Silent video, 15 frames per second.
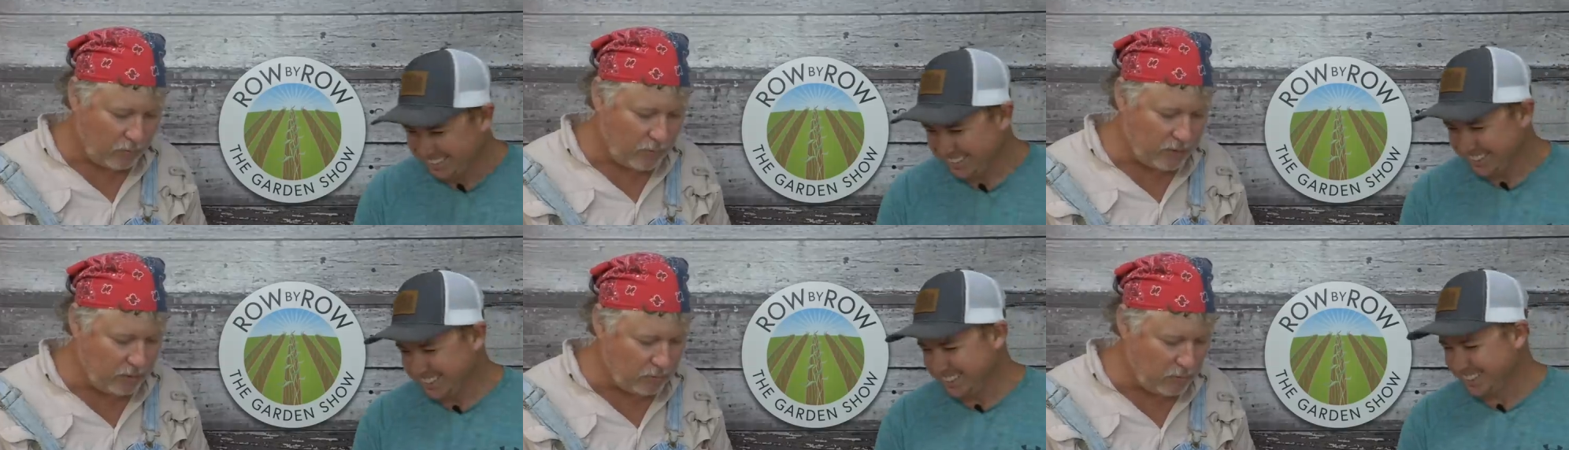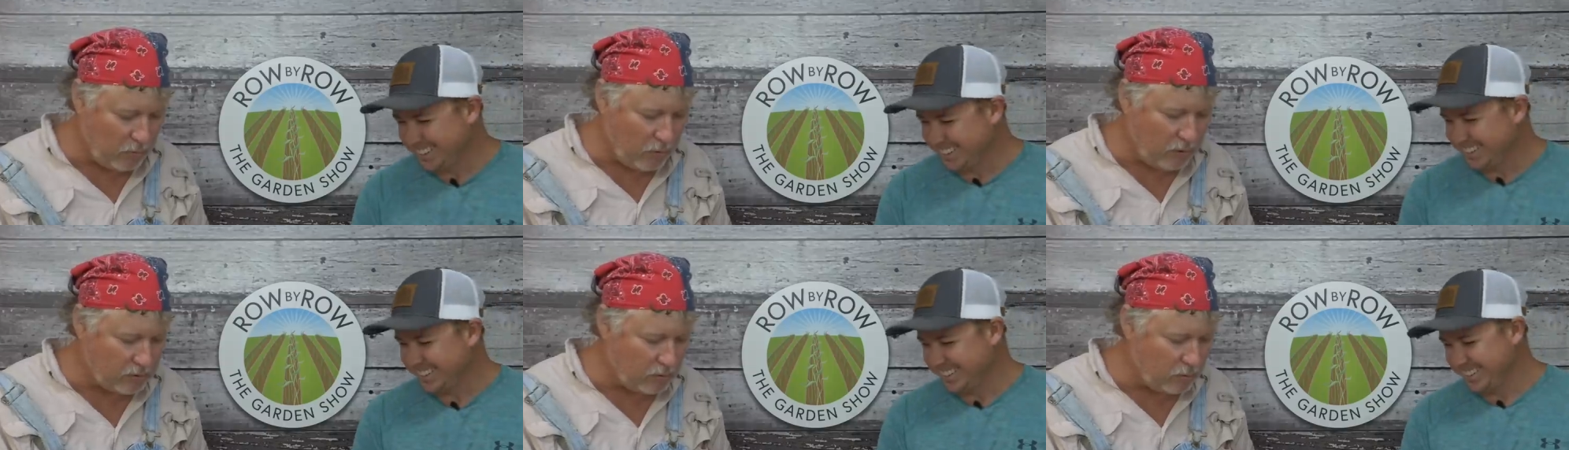Speaker 1: we don't know
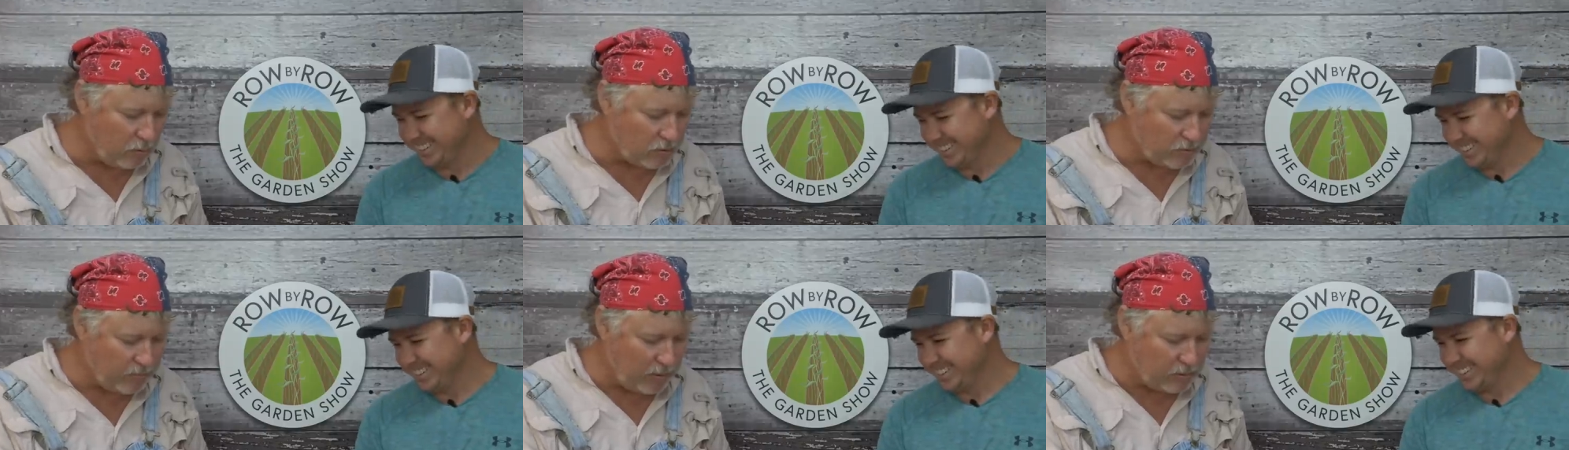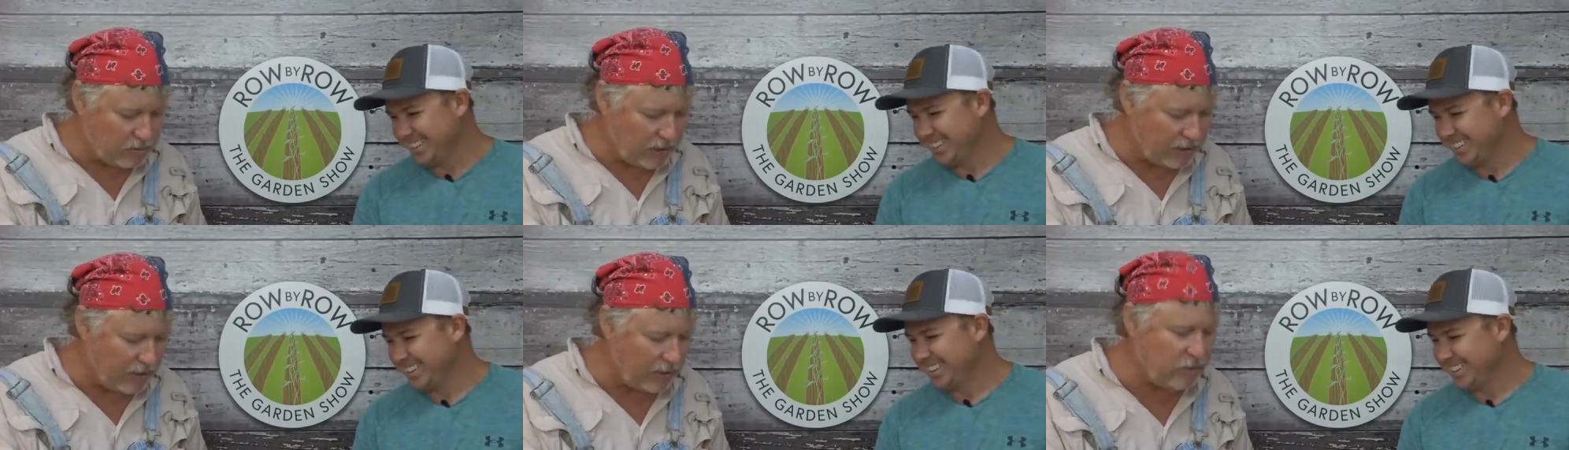what corn's
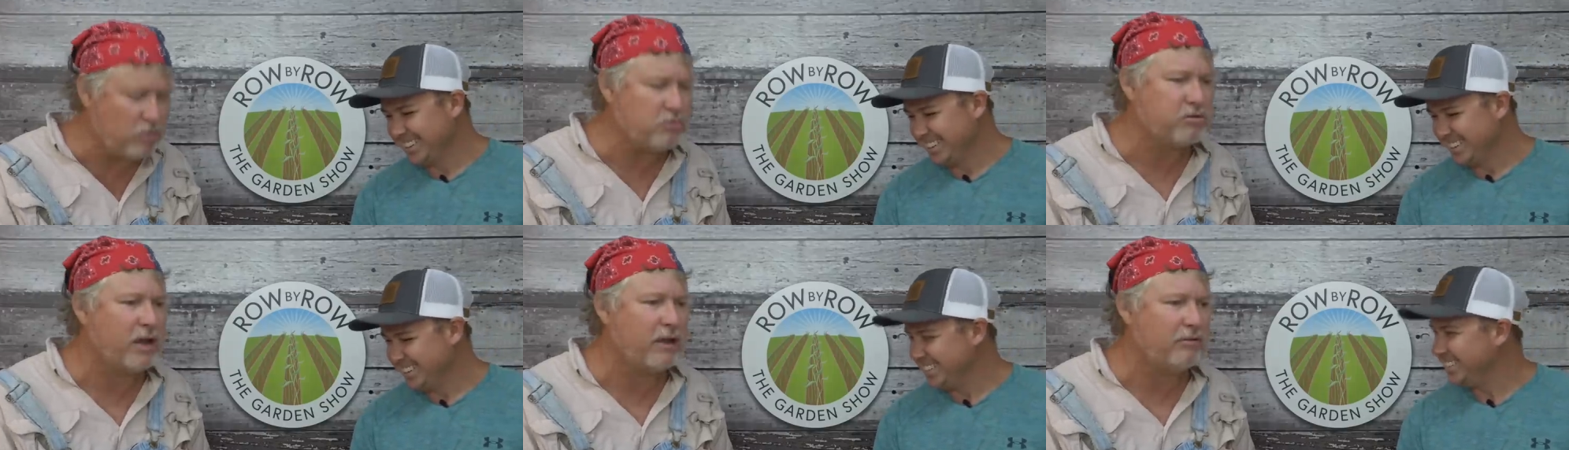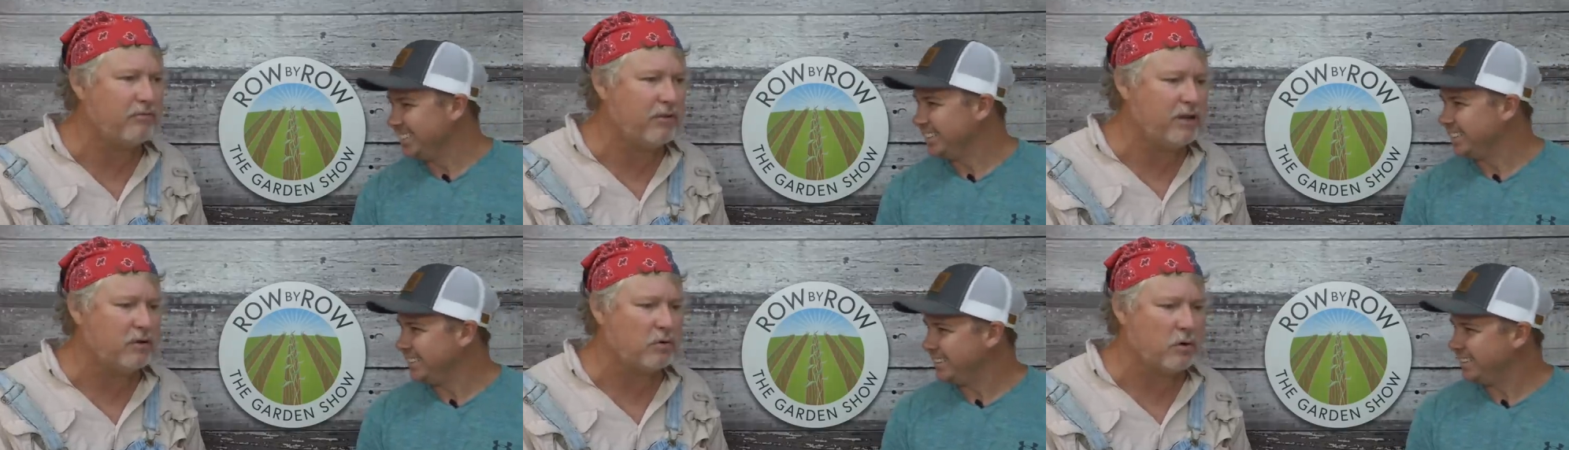supposed to taste like. You
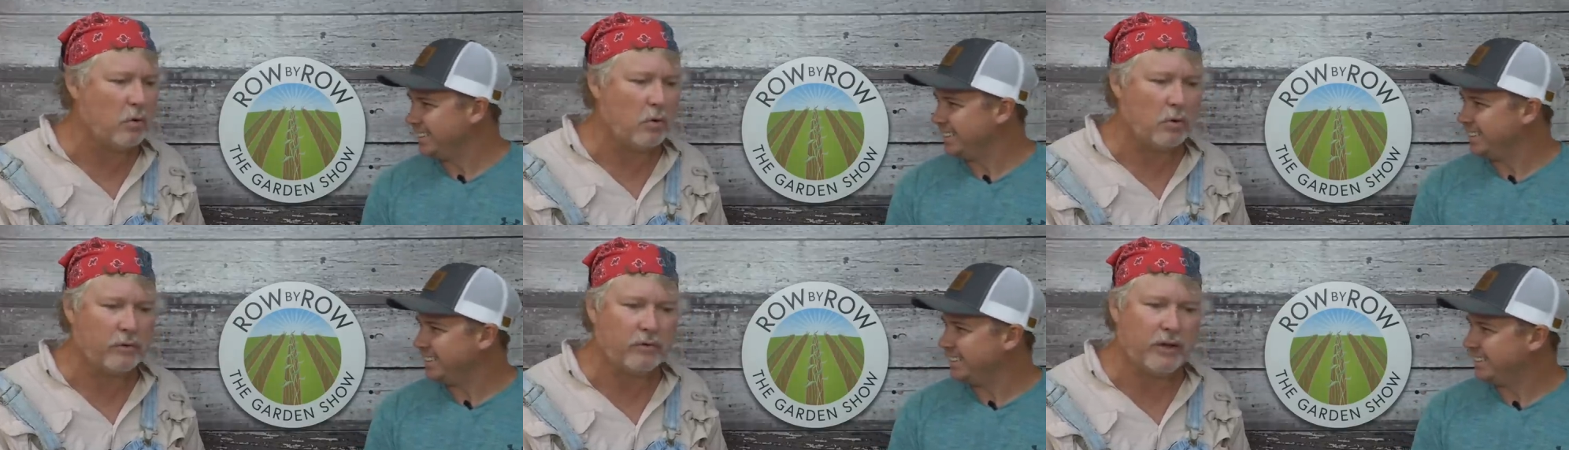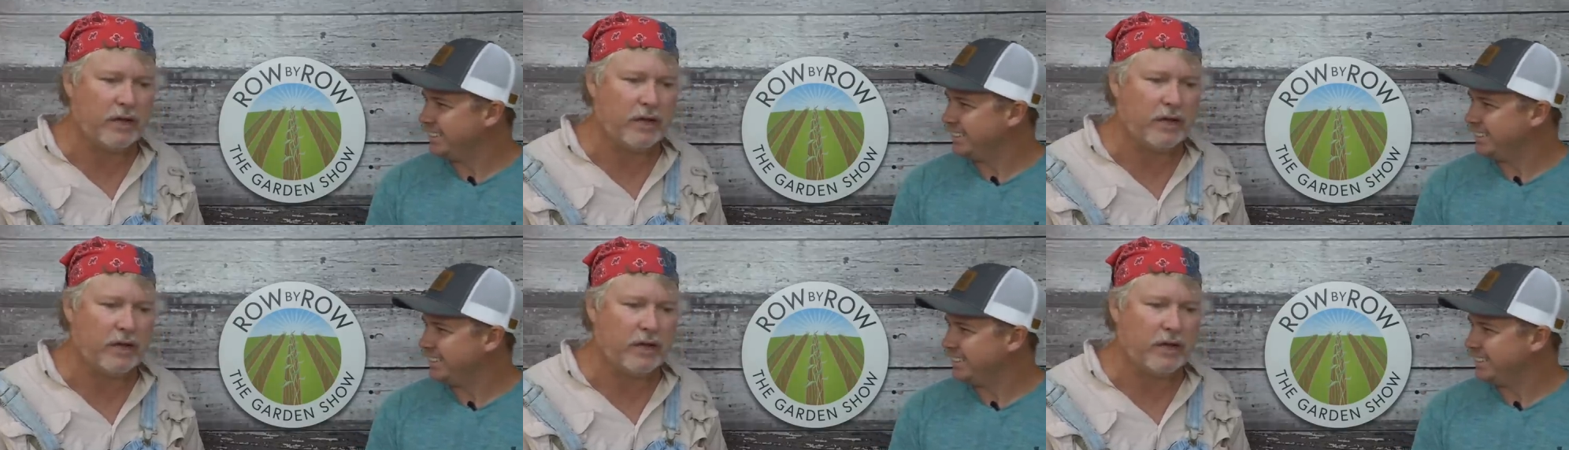take field corn.